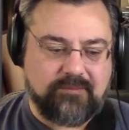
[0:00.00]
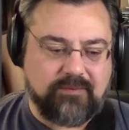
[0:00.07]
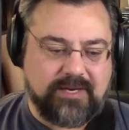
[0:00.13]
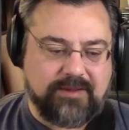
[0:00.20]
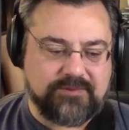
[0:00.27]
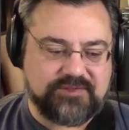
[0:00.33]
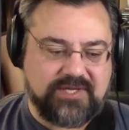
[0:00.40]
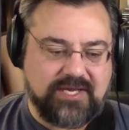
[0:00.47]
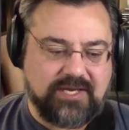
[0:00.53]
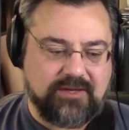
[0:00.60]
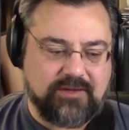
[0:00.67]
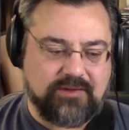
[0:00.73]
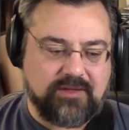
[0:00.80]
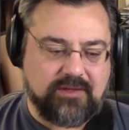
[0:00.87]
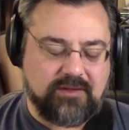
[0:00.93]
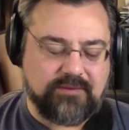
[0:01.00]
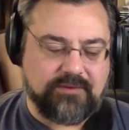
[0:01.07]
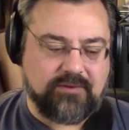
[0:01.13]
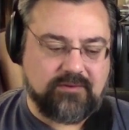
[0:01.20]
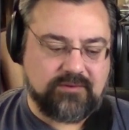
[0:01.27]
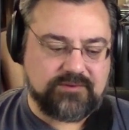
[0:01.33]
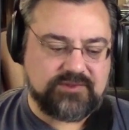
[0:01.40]
what I was getting on
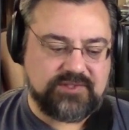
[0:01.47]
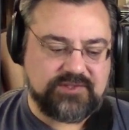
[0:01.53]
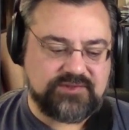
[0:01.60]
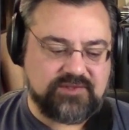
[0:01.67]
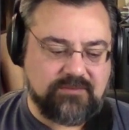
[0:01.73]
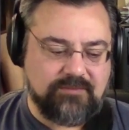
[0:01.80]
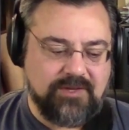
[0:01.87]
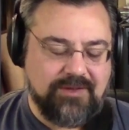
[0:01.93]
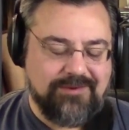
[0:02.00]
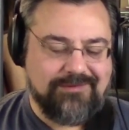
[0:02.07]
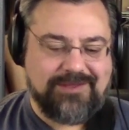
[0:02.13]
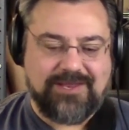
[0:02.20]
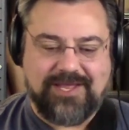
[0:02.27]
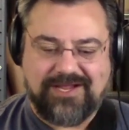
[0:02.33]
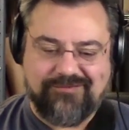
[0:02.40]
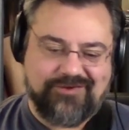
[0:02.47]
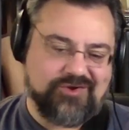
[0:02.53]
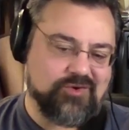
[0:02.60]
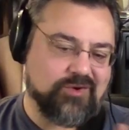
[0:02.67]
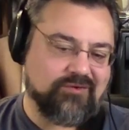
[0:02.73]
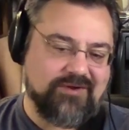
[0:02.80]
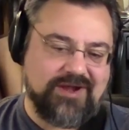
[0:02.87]
the old system. And I can
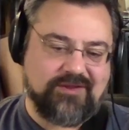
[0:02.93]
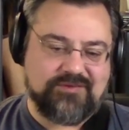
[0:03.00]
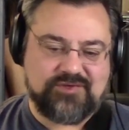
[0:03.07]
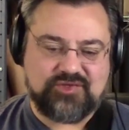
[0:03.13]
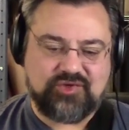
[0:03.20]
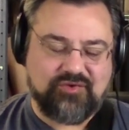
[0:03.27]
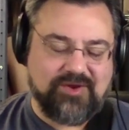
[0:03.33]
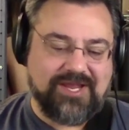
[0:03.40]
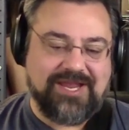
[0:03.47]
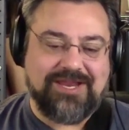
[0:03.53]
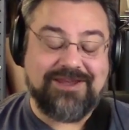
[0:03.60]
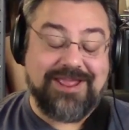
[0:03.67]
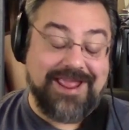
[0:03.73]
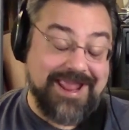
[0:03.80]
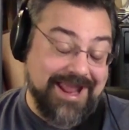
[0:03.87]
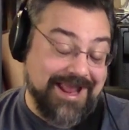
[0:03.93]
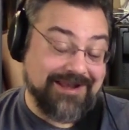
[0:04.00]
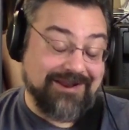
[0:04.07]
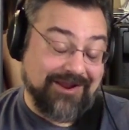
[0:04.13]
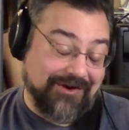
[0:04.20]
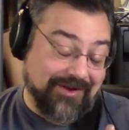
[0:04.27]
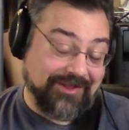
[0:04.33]
record right on the screen.
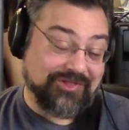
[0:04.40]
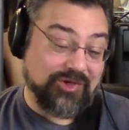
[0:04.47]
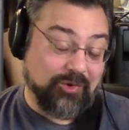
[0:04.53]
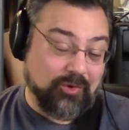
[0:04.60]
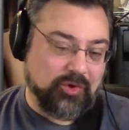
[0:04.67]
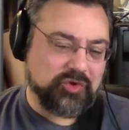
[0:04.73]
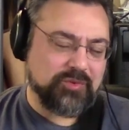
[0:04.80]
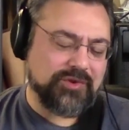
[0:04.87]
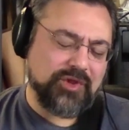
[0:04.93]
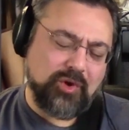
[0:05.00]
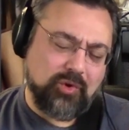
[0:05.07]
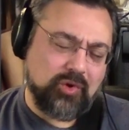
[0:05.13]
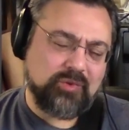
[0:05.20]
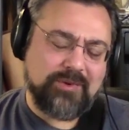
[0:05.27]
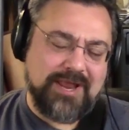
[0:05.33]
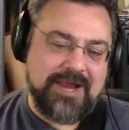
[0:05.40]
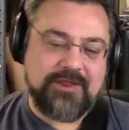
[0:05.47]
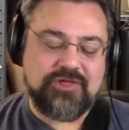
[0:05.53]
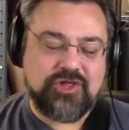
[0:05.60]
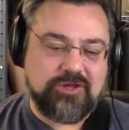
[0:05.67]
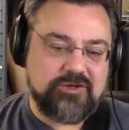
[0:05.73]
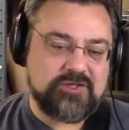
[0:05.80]
And unlike the old one I had
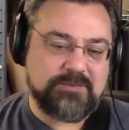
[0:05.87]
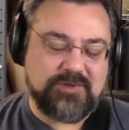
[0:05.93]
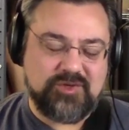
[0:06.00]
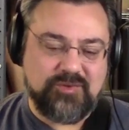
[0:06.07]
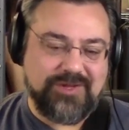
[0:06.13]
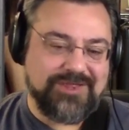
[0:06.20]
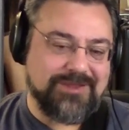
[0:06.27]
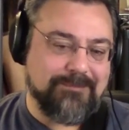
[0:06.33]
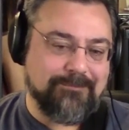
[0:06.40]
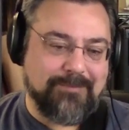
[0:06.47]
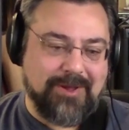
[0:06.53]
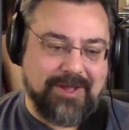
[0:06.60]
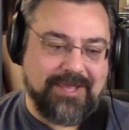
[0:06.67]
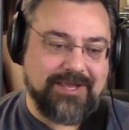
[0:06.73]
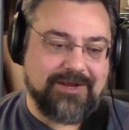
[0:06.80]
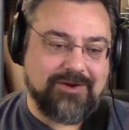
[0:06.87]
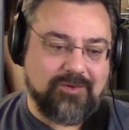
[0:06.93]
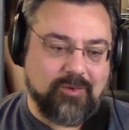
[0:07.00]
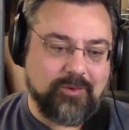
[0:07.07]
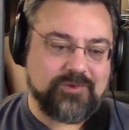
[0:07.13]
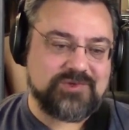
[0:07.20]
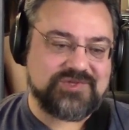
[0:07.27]
to choose between the mic
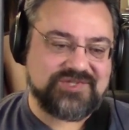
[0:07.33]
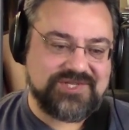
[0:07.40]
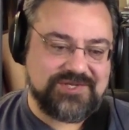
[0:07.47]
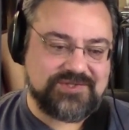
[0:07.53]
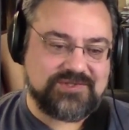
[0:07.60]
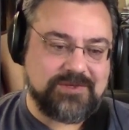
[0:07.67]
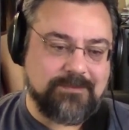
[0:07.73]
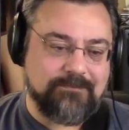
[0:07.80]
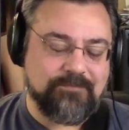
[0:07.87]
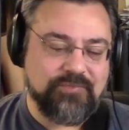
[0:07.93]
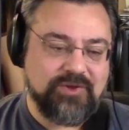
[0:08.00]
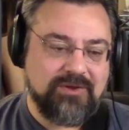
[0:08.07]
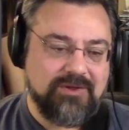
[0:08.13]
or the system.